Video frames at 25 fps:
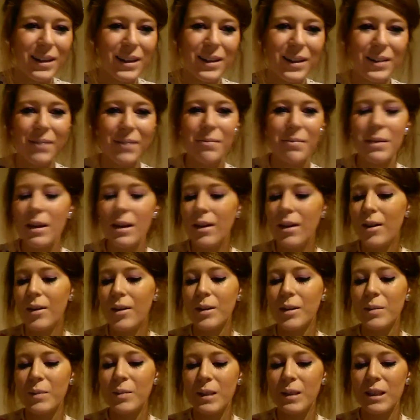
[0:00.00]
so I
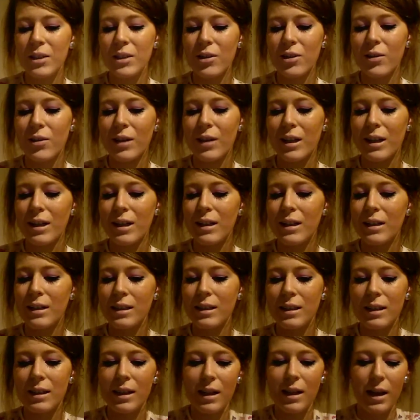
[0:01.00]
was a bit
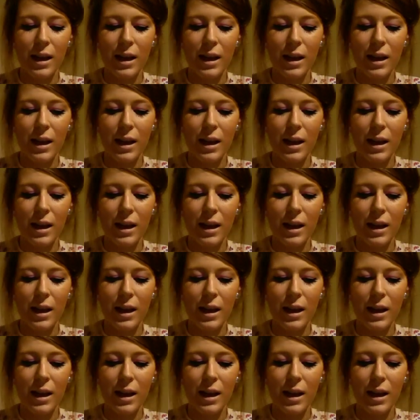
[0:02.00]
intrigued,